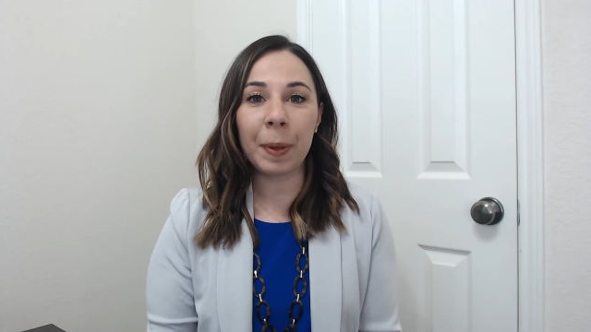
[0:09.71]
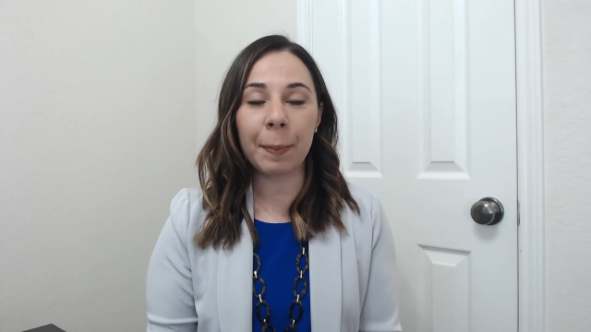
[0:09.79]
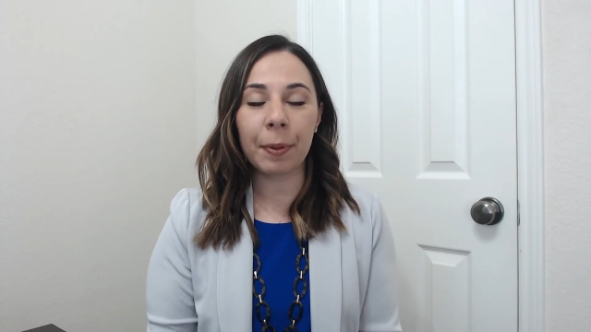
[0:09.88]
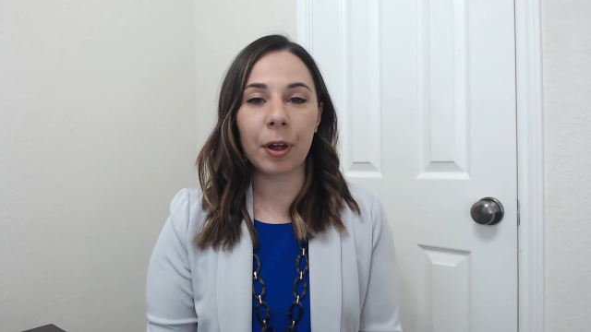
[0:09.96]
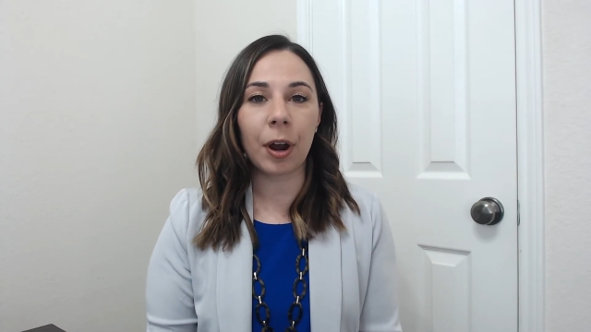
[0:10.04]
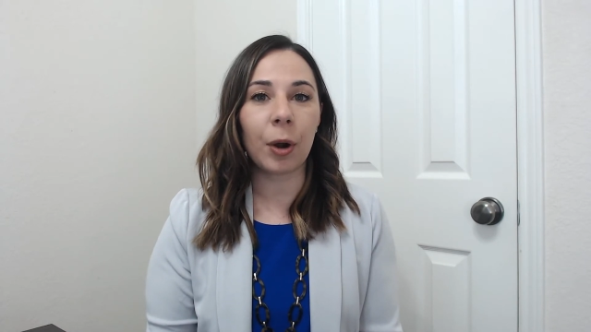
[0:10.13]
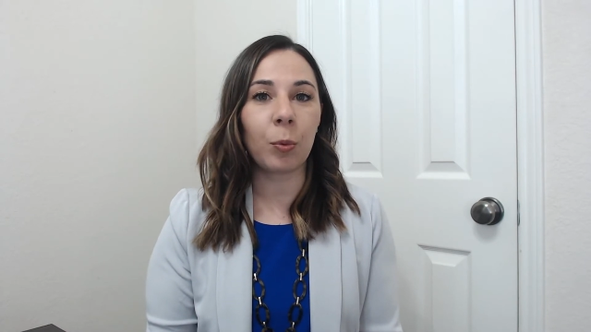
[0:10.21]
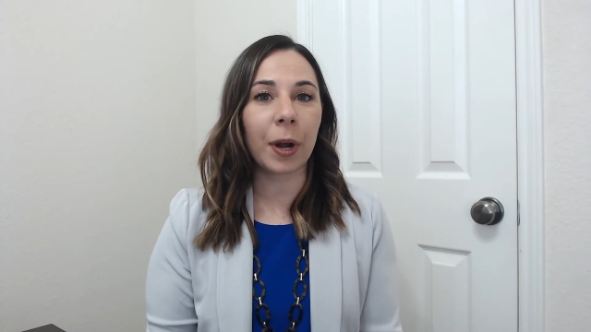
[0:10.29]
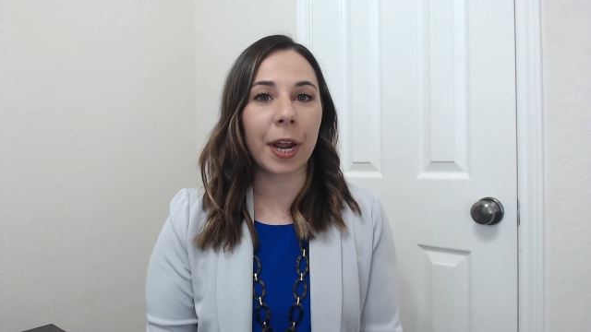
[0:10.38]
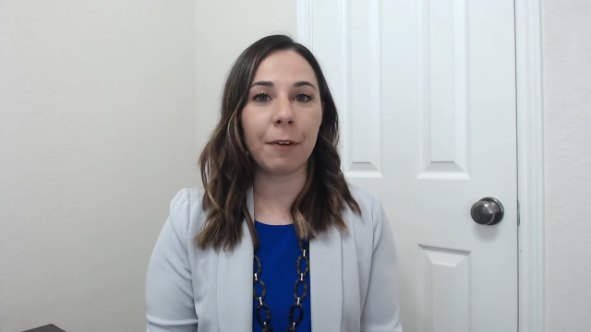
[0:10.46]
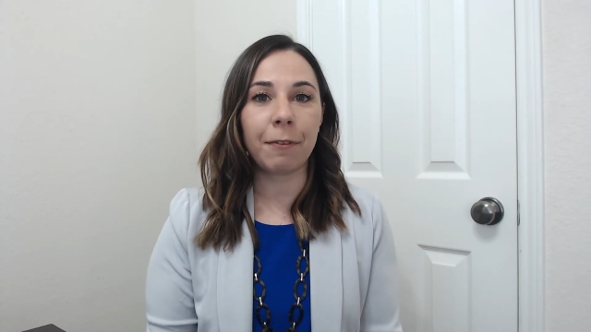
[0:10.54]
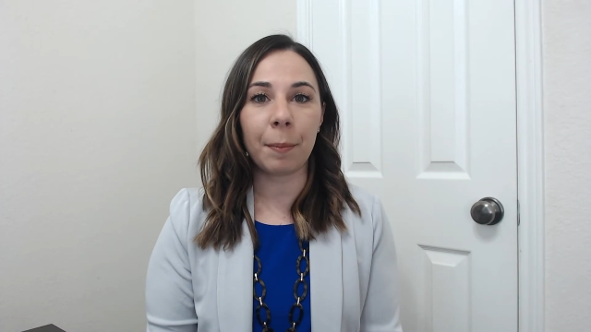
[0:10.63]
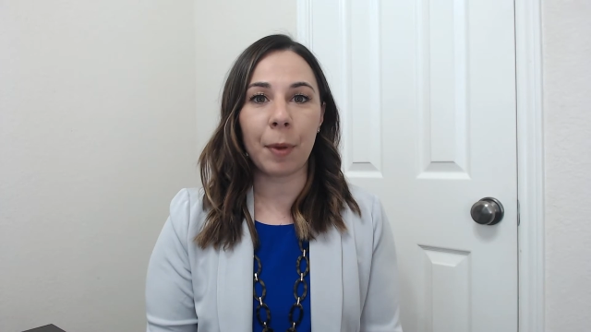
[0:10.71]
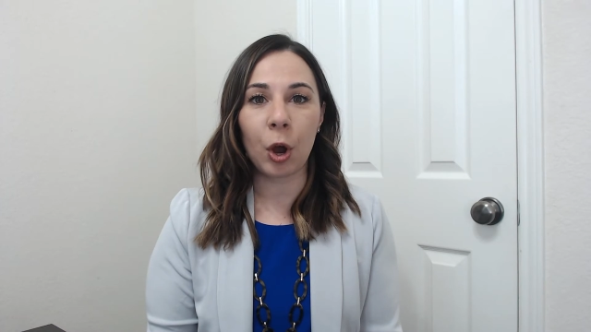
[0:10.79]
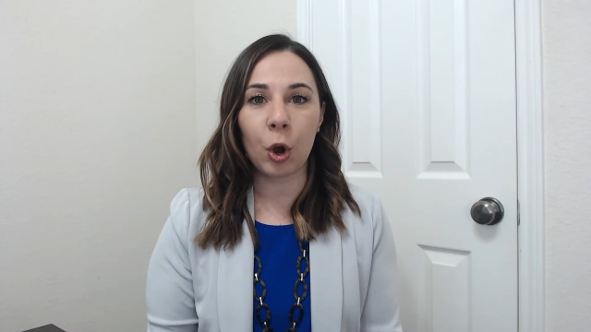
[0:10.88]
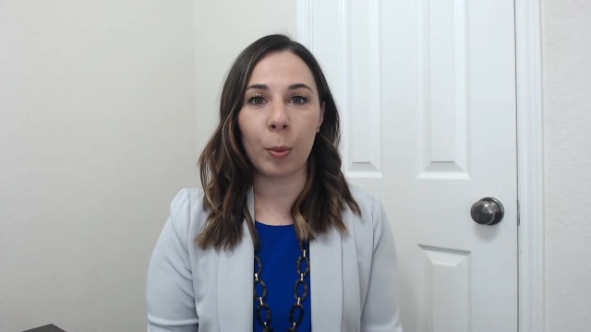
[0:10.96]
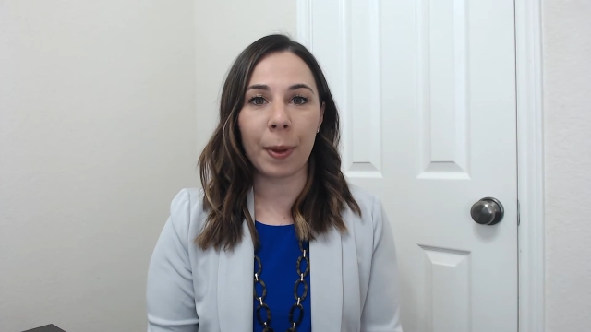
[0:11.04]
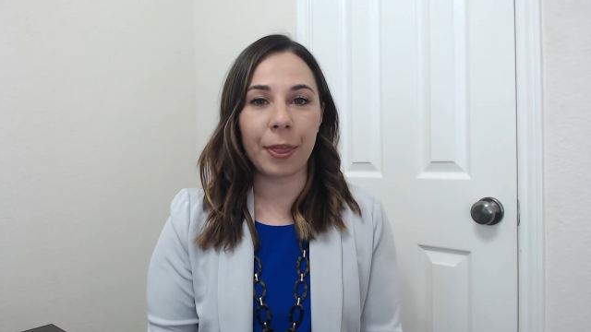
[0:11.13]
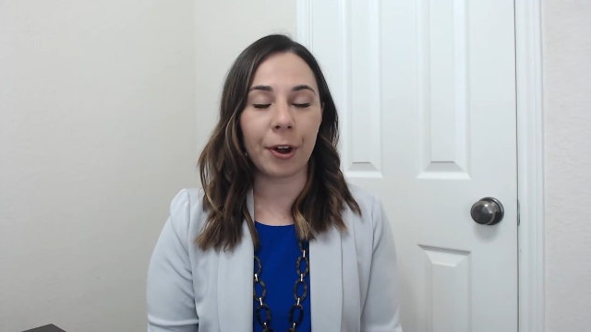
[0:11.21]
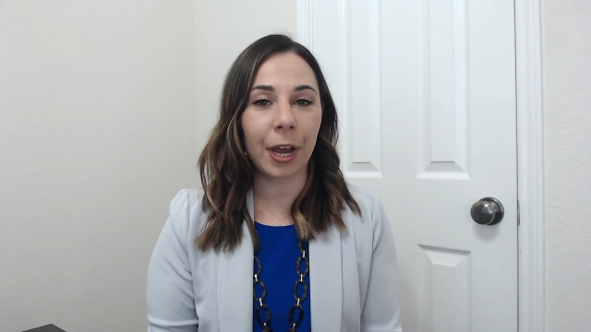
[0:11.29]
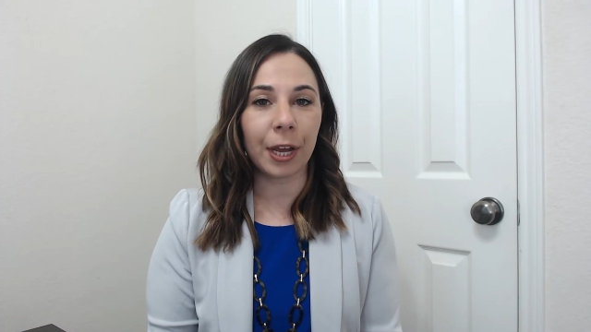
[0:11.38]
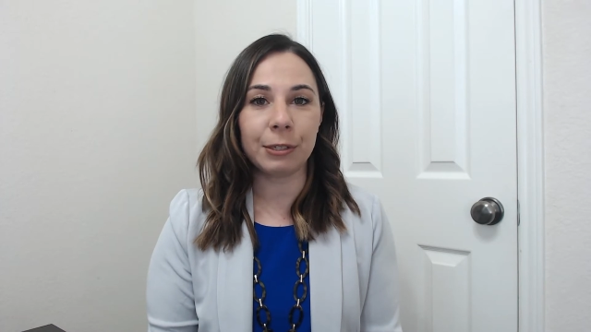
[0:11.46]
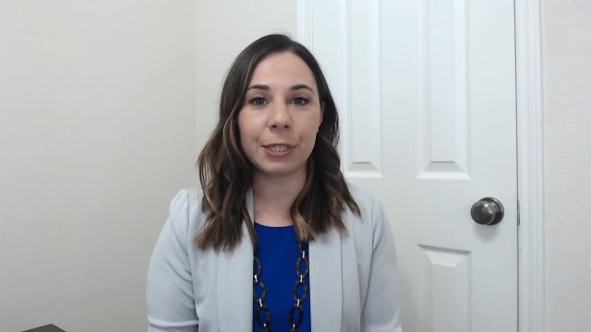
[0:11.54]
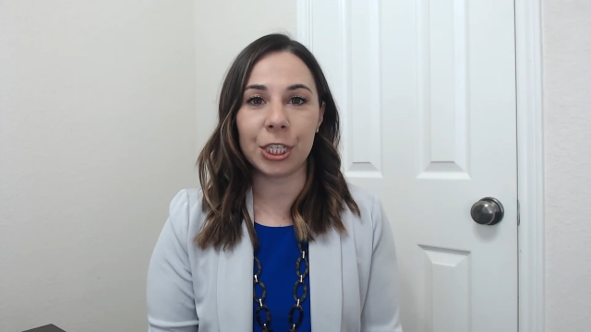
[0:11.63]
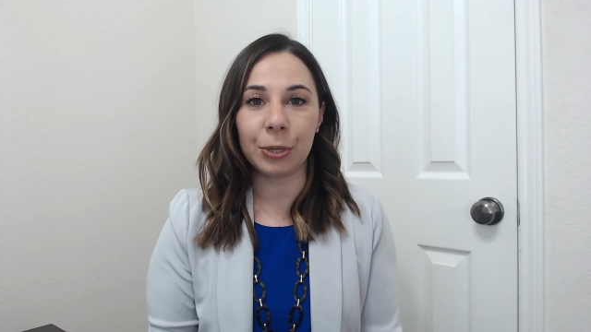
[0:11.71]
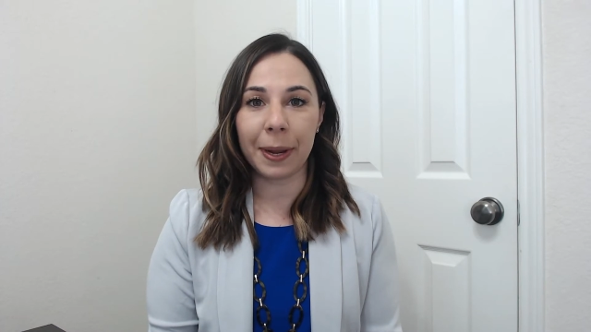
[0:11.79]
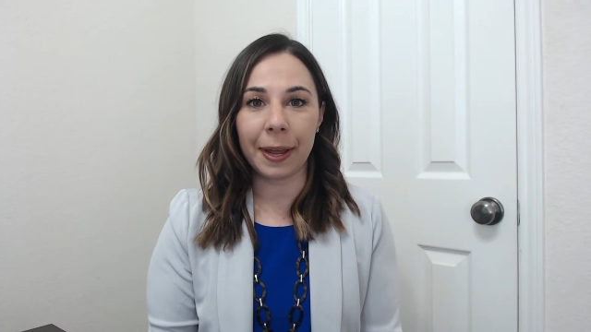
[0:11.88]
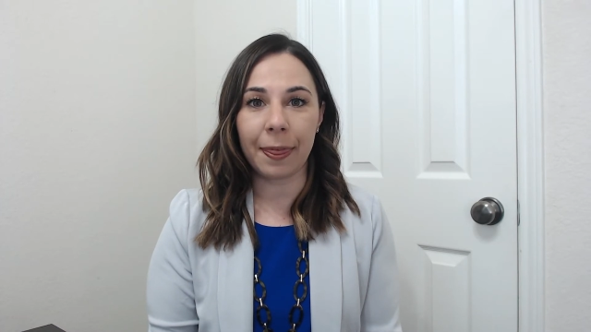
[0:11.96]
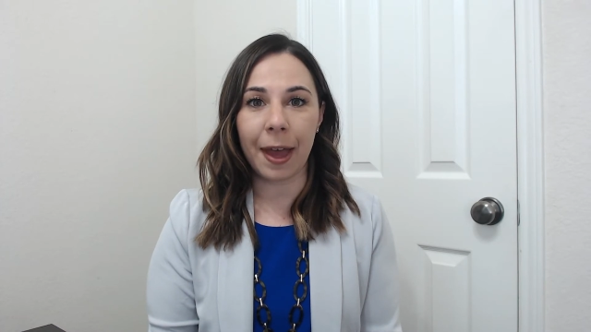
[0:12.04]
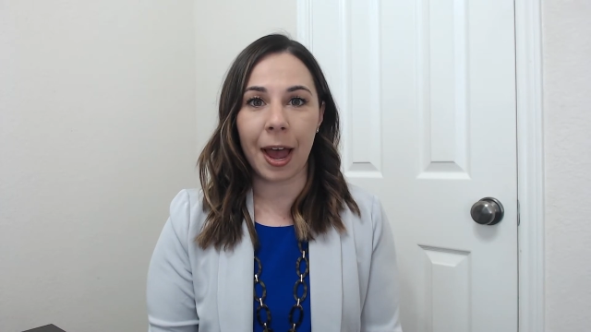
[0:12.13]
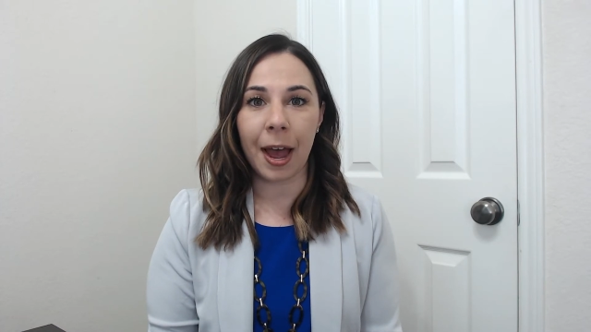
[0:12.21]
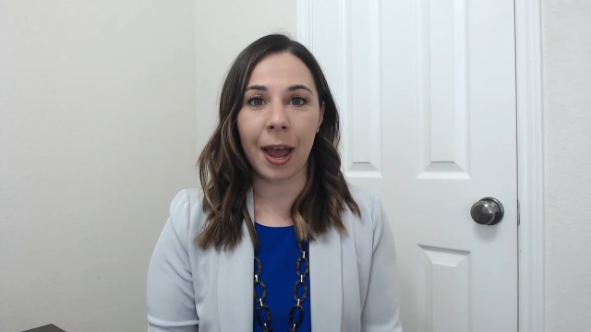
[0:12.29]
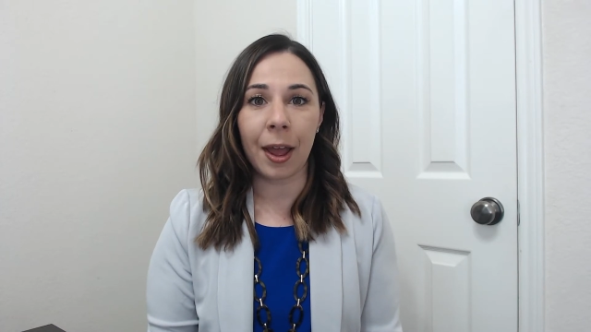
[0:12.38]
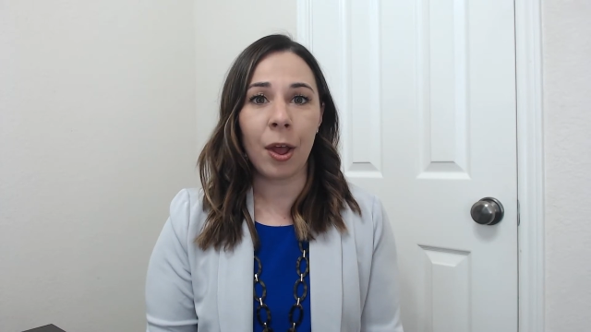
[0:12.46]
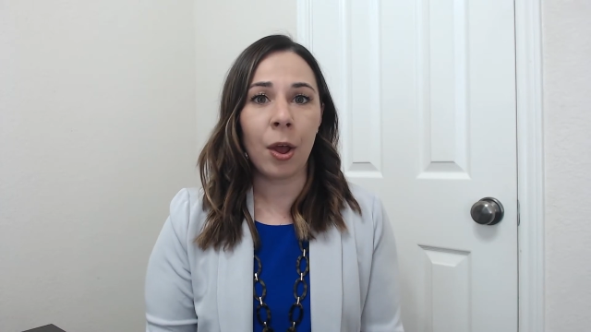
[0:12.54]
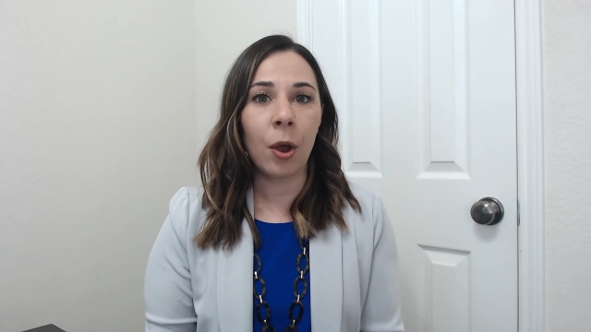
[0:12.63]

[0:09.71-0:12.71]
People are working from home and they're not used to doing that,